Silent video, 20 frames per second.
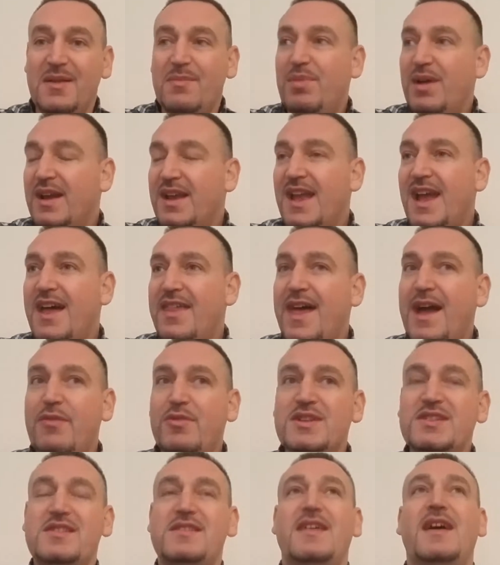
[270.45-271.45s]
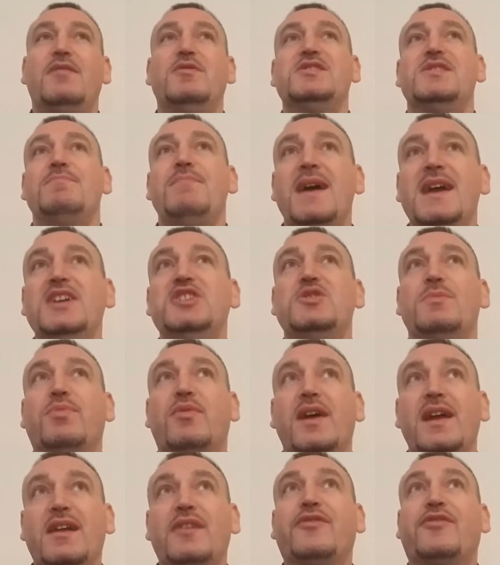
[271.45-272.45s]
But yeah, that was a major
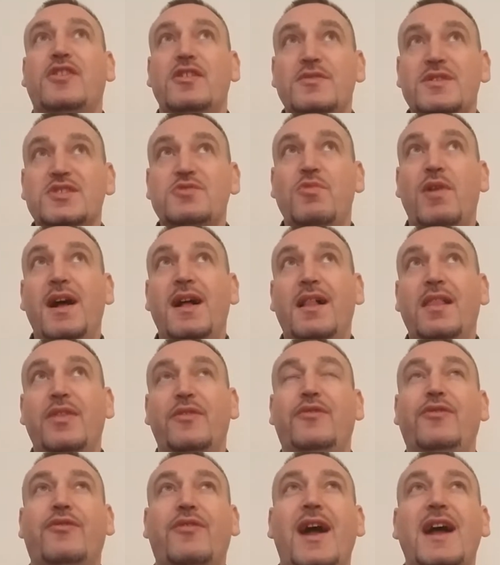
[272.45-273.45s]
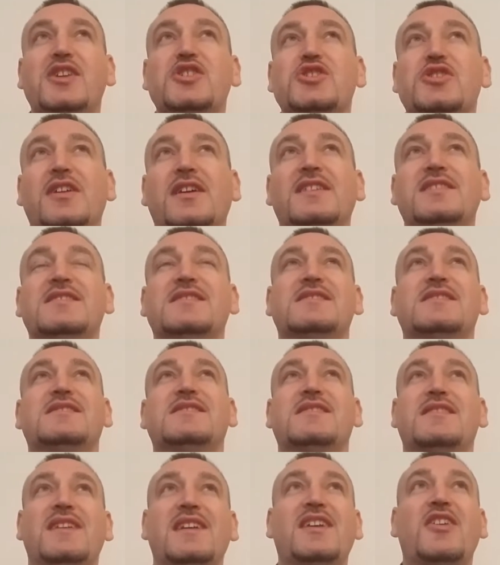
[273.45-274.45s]
breakthrough as well. The
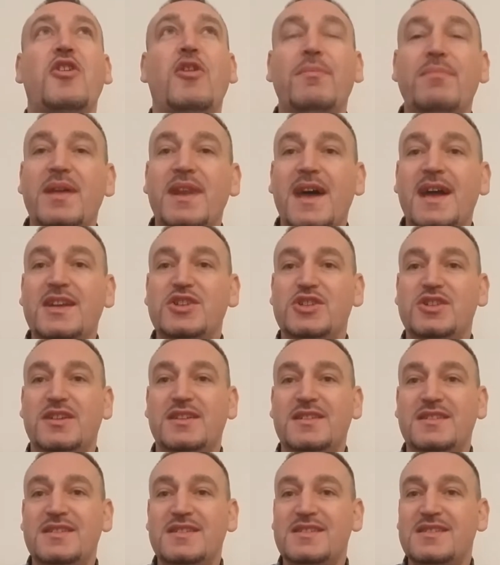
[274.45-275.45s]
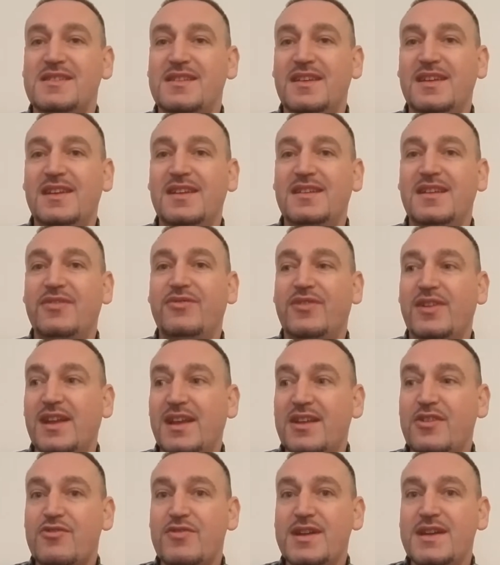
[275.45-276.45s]
freshness, the combinations, the different
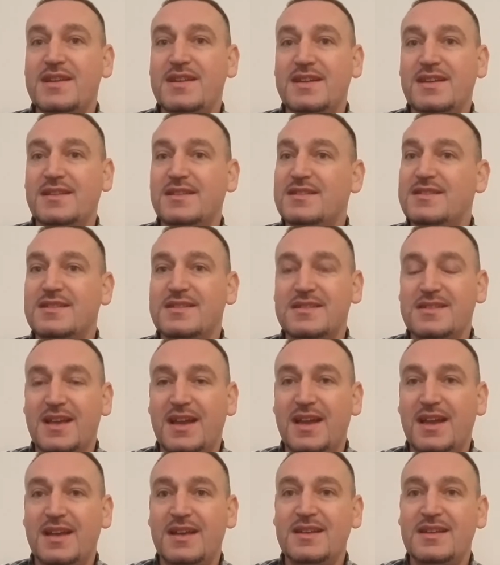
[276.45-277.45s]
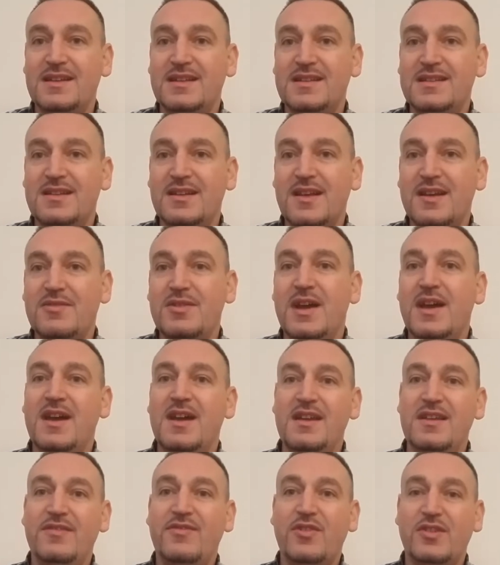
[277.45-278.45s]
ingredients, and you know,
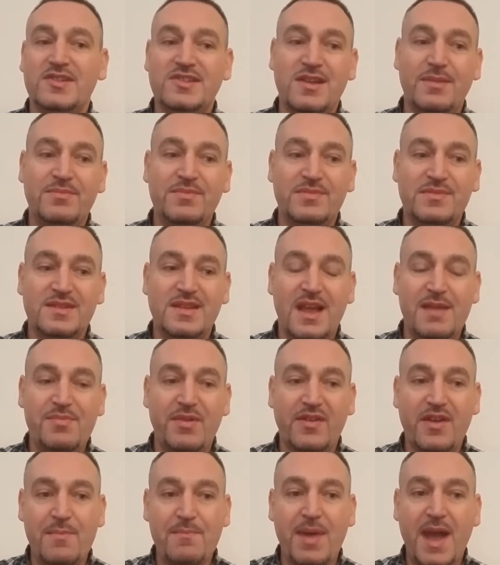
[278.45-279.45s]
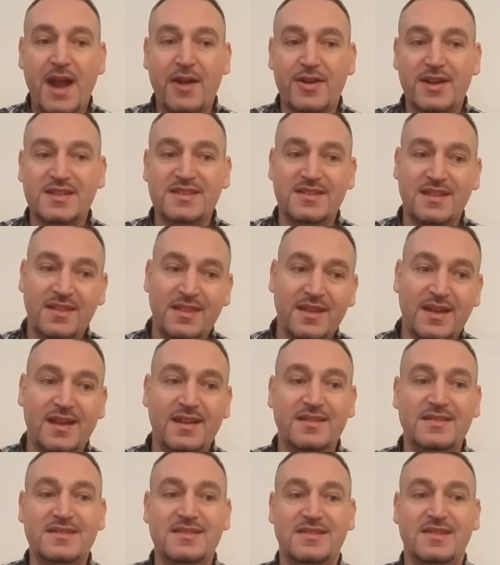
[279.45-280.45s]
you've got some type of comparison
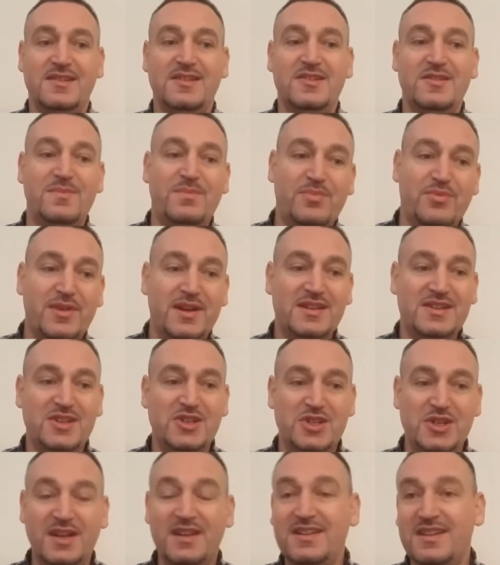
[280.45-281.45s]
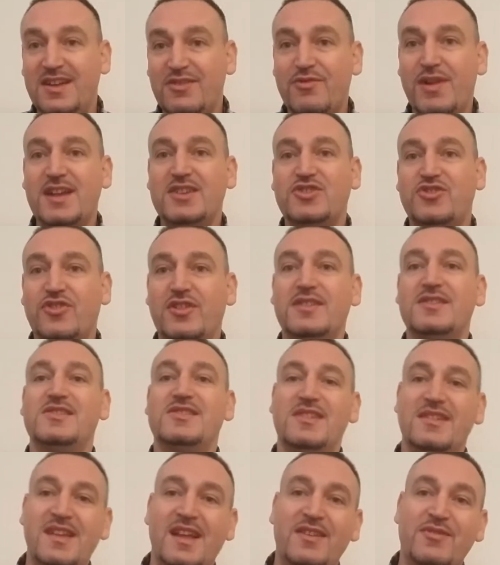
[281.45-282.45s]
then to British Indian
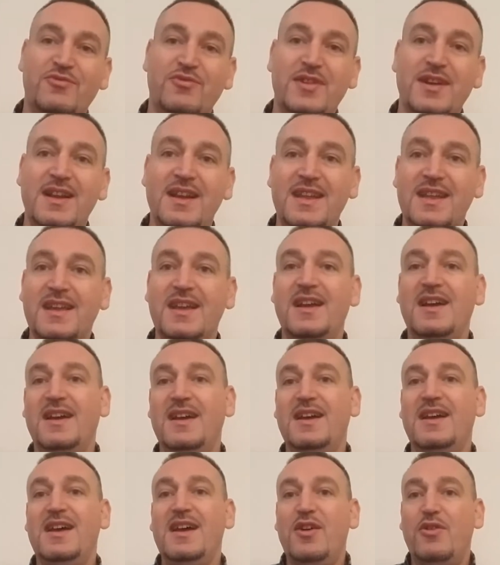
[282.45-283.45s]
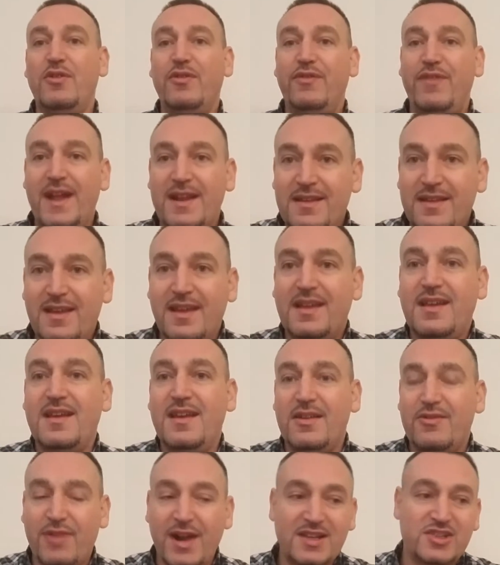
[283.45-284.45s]
restaurants and then really authentic
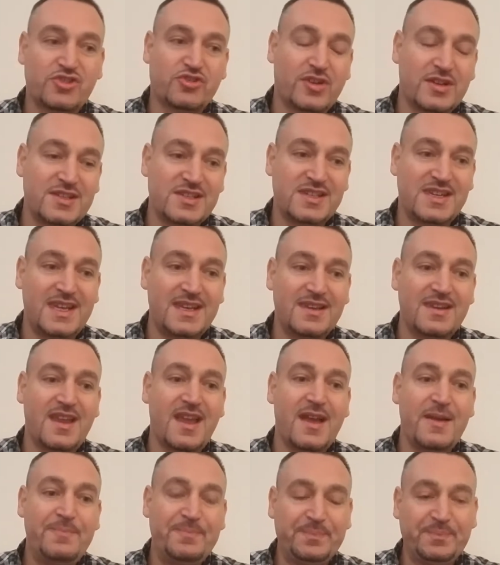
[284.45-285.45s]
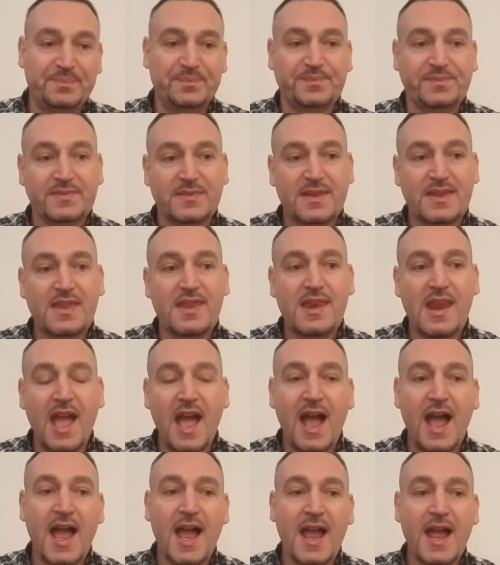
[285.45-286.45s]
restaurants in India.
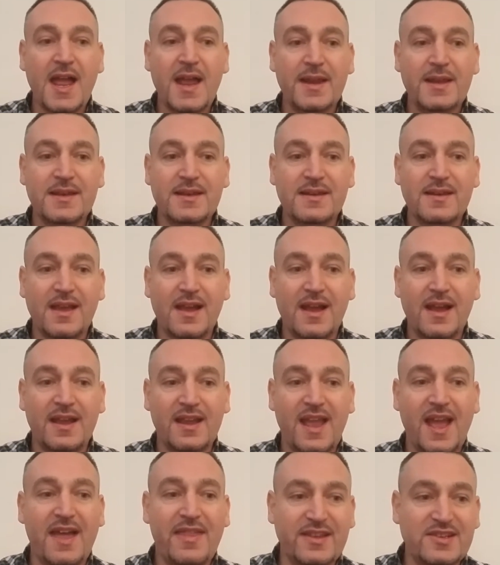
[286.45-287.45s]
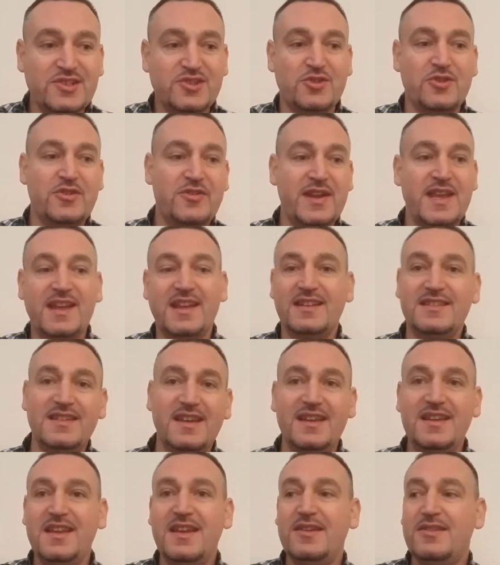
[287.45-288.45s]
And yeah, the story
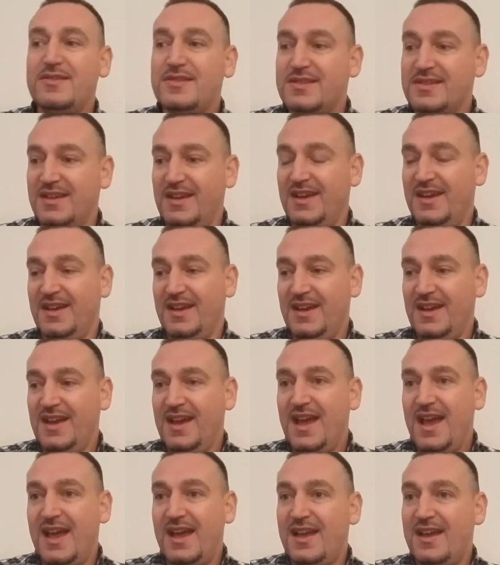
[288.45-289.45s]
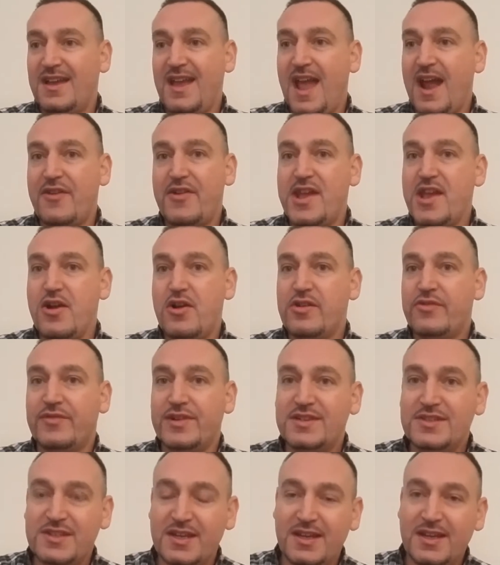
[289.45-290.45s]
continued. Carry on
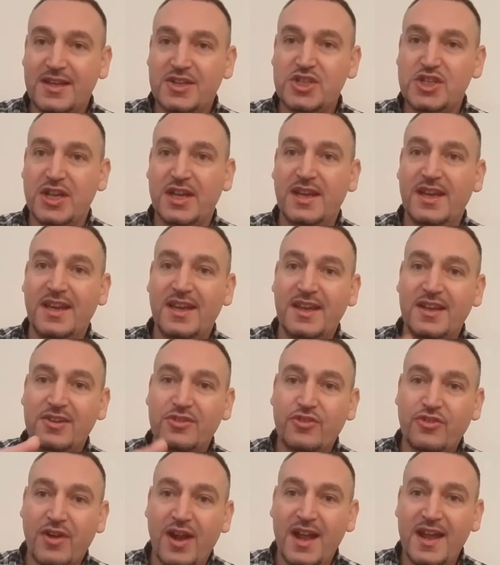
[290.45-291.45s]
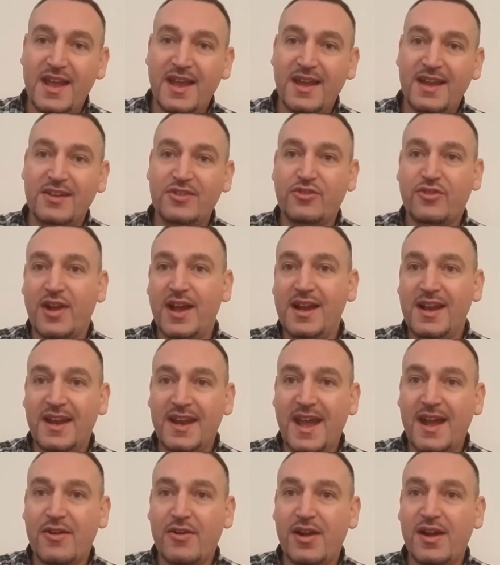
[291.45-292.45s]
researching, trial and
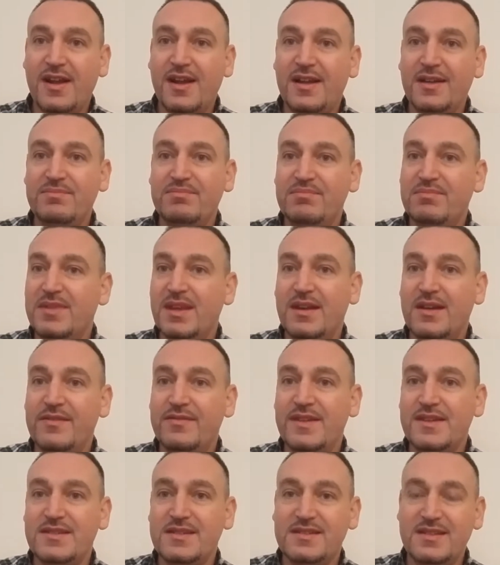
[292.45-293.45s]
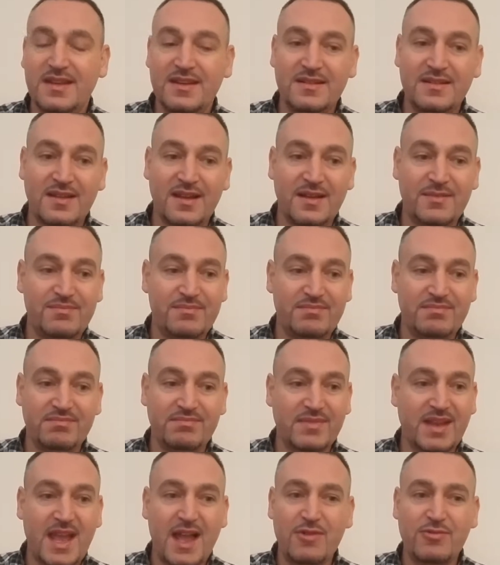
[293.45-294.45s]
error, you know, visiting
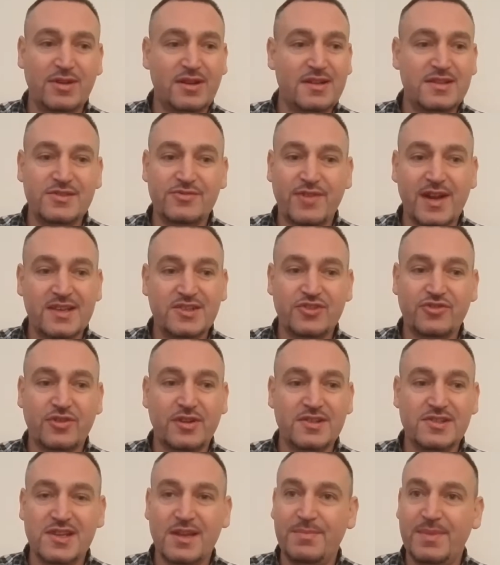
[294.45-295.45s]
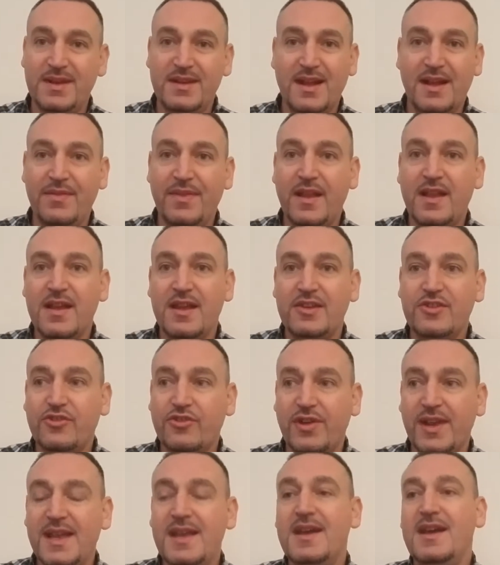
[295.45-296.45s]
countless restaurants up and down the
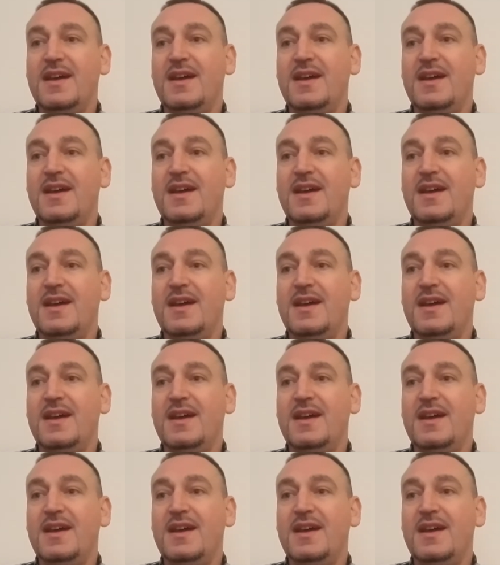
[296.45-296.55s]
country.